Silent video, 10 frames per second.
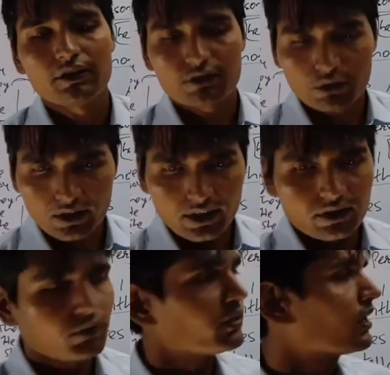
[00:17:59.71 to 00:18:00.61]
so
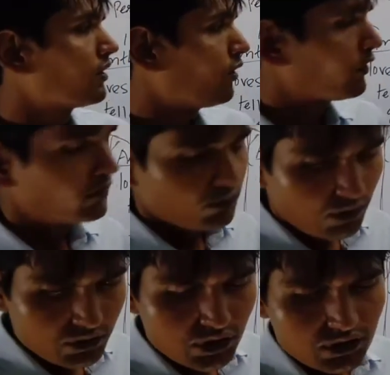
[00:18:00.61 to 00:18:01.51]
we can also
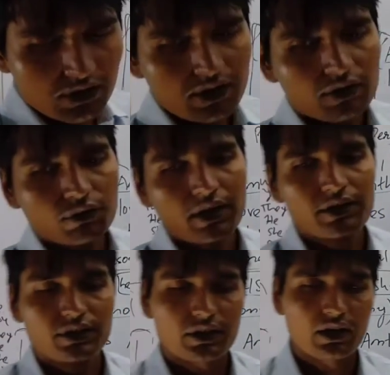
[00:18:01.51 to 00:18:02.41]
watch it and enjoy
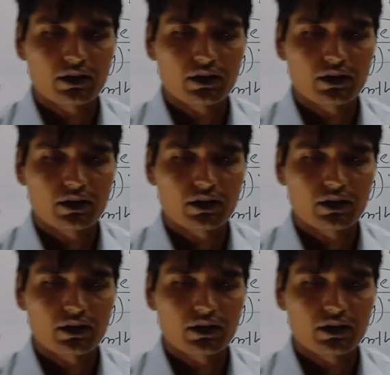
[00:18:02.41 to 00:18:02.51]
it in our